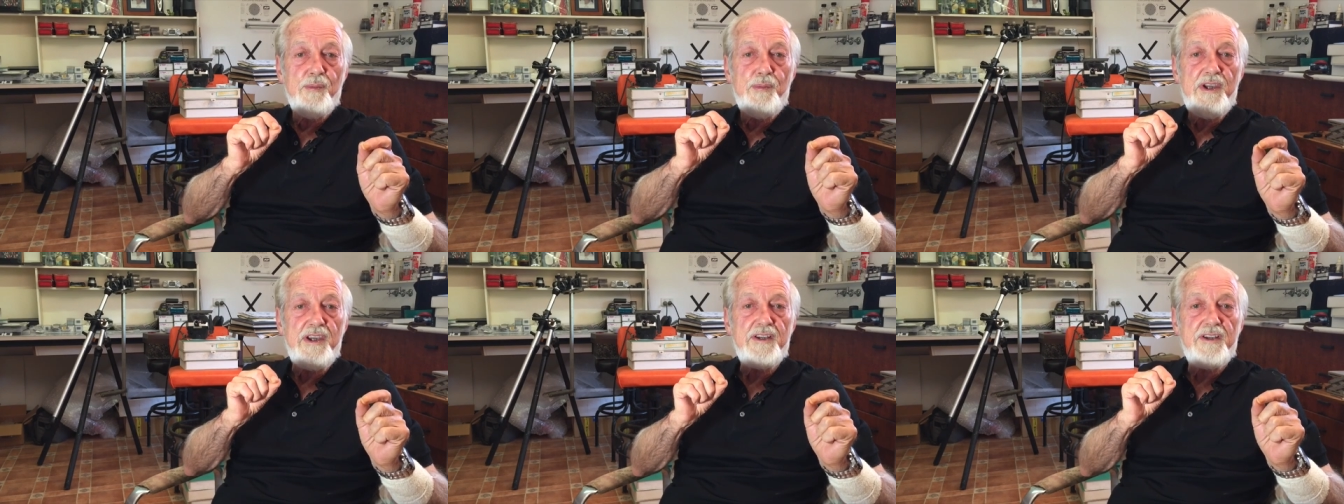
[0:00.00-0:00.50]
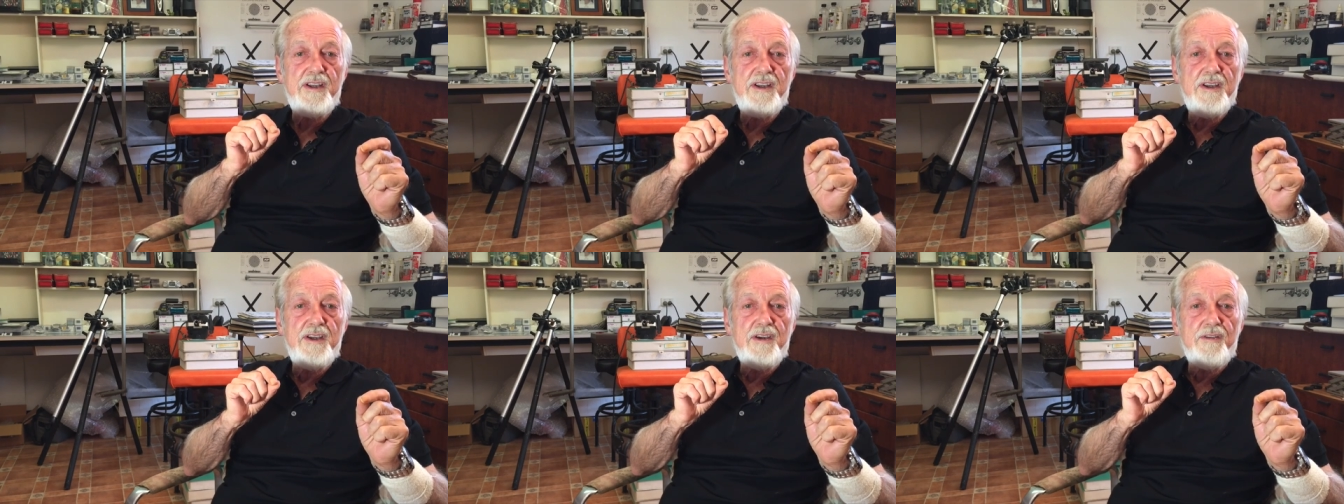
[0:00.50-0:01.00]
picked
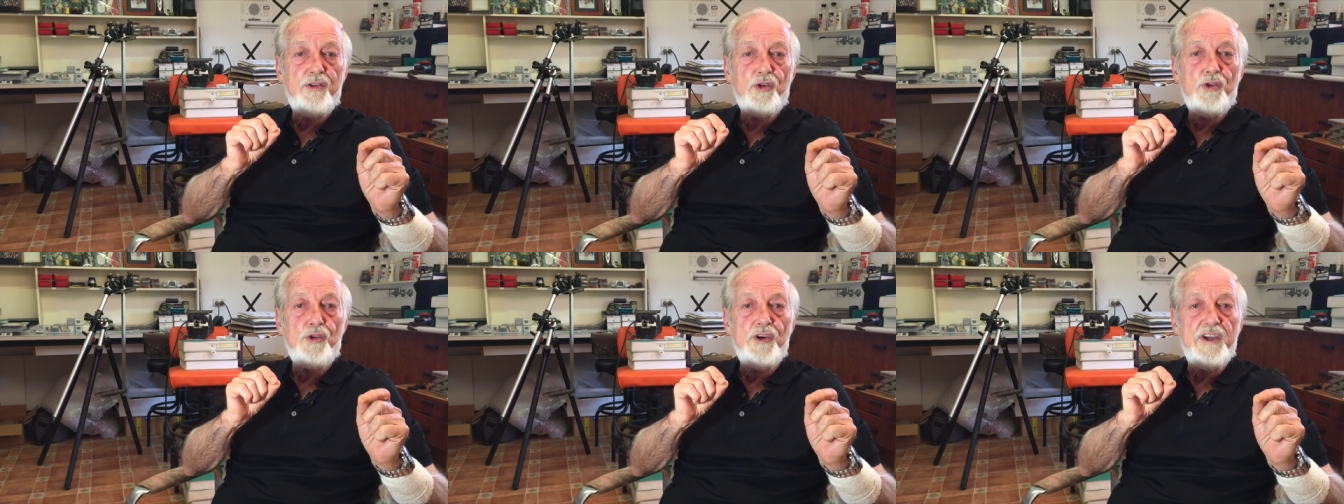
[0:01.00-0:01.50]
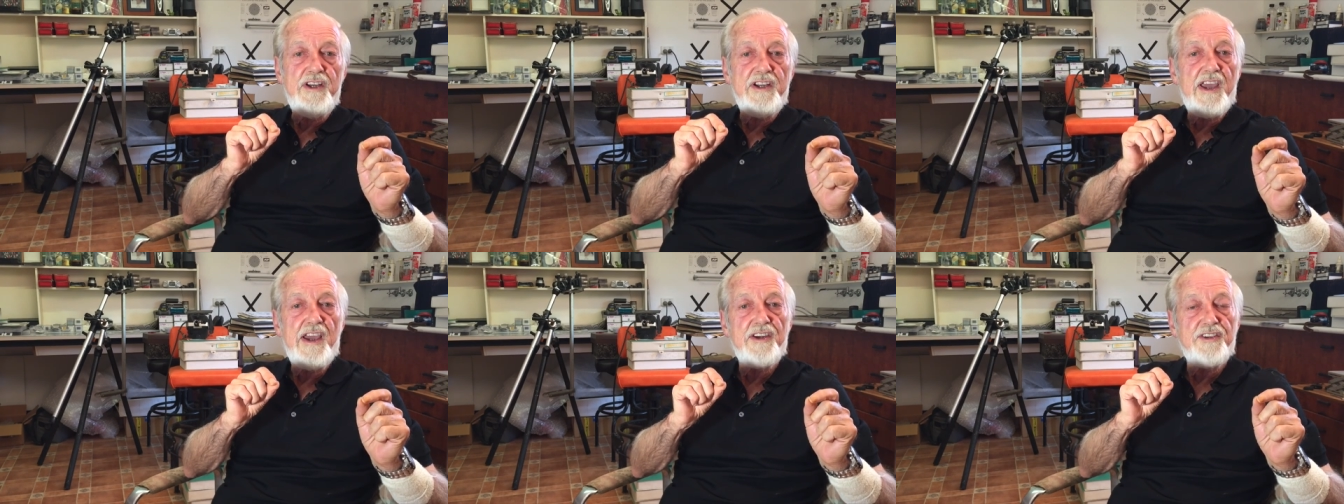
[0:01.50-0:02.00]
for
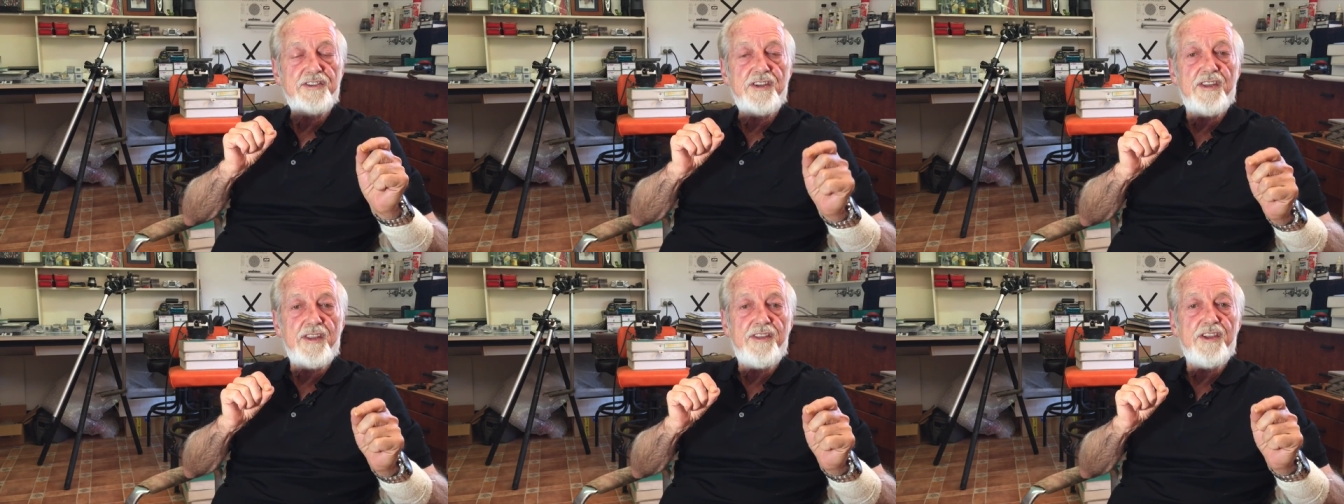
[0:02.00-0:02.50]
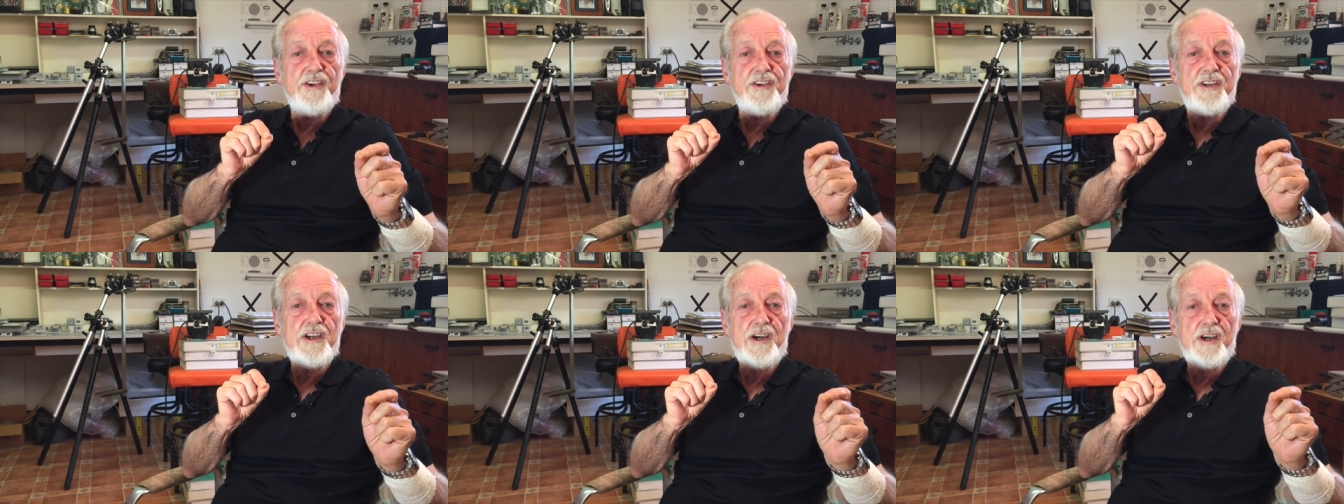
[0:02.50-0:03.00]
Encounters of the
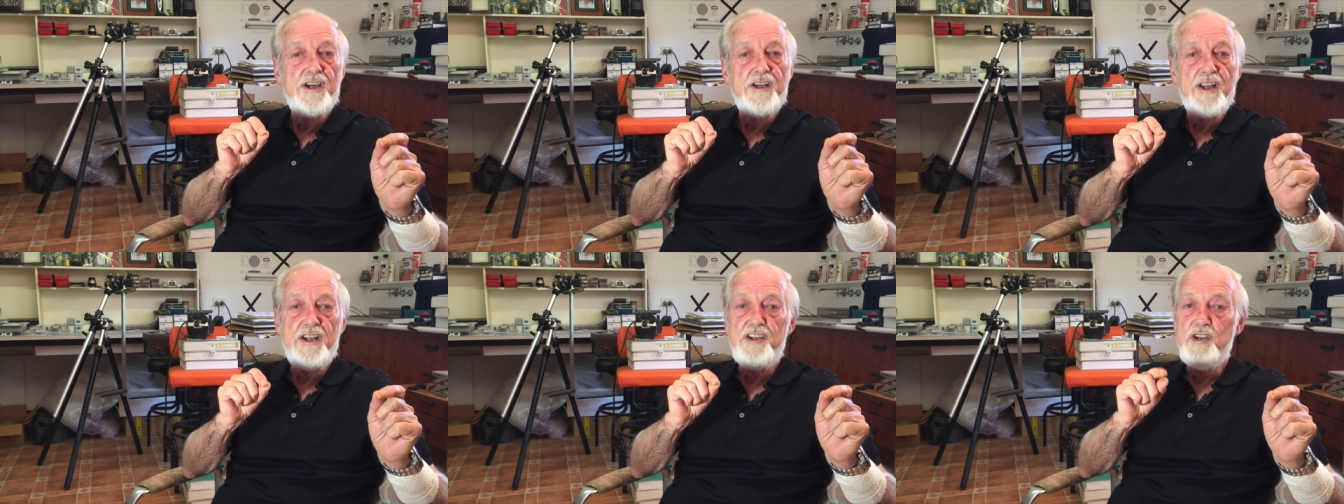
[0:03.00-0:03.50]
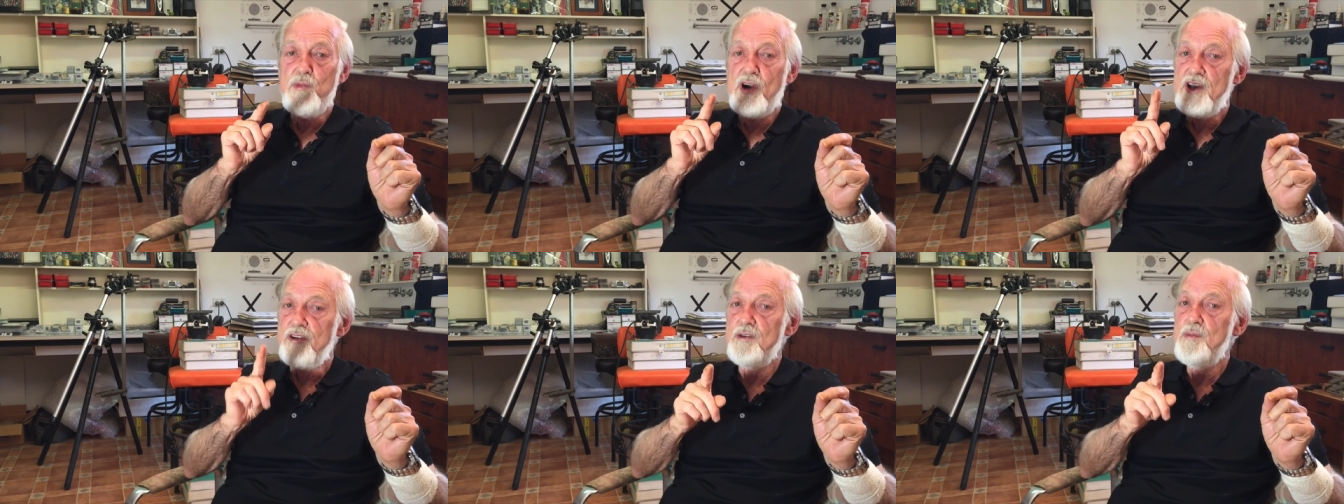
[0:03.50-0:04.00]
Third Kind, and you
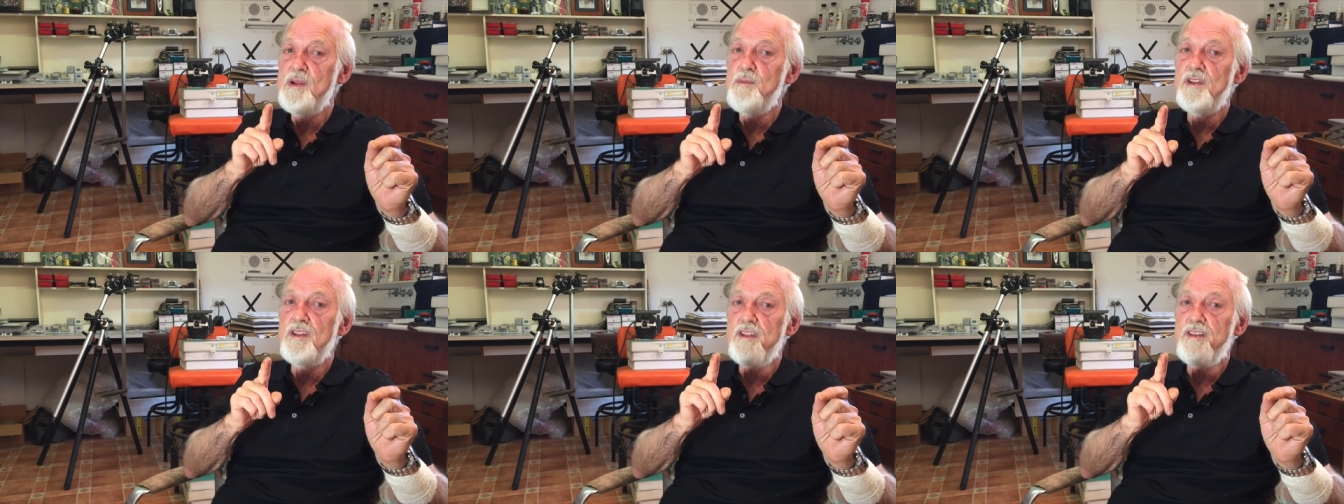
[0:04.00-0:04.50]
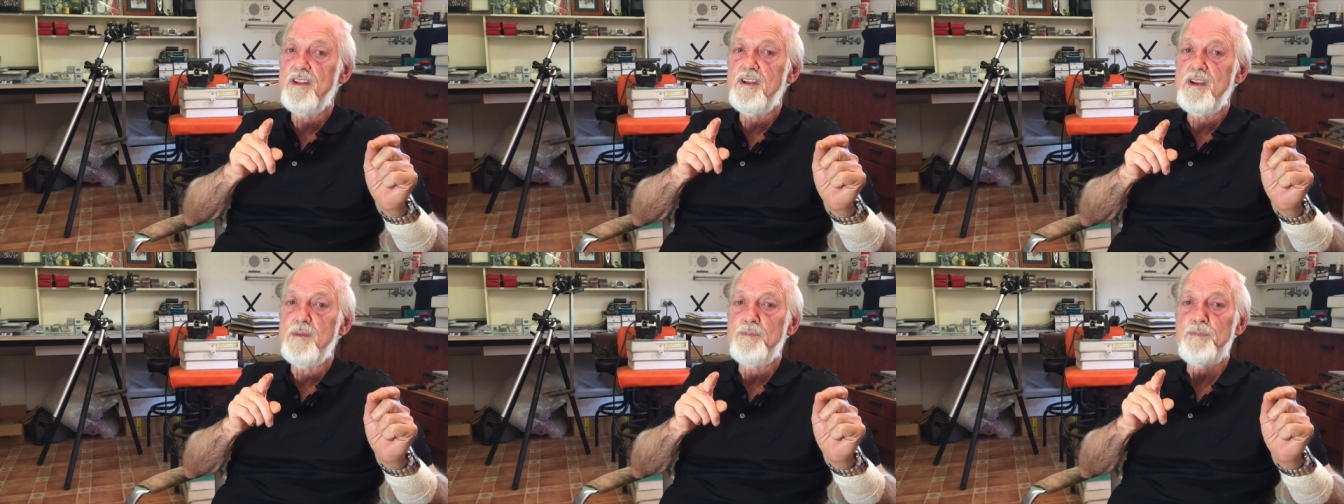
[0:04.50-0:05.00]
might remember the
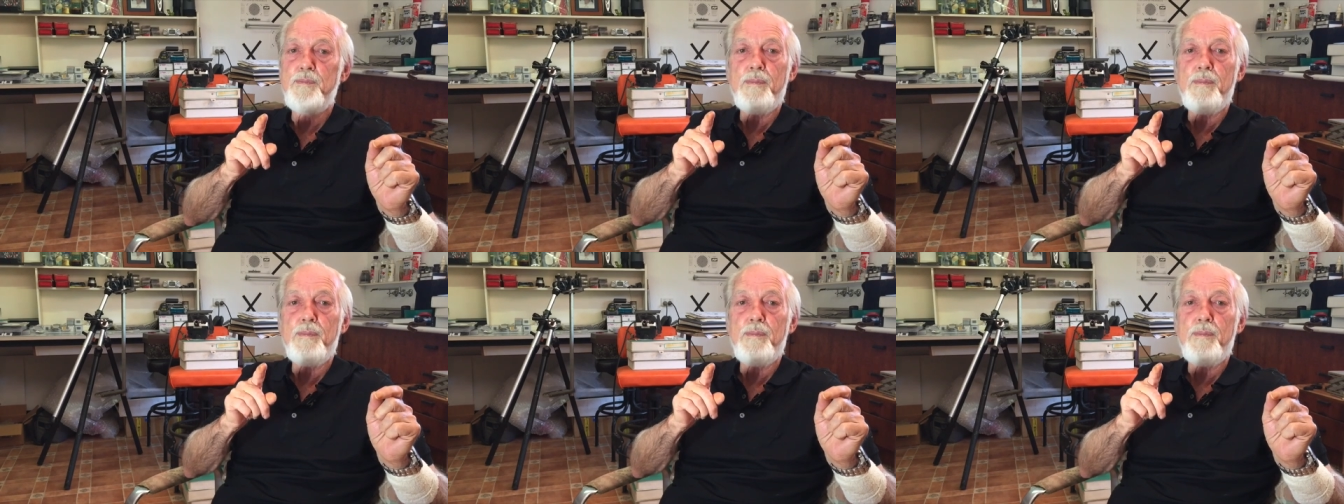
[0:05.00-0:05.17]
theme.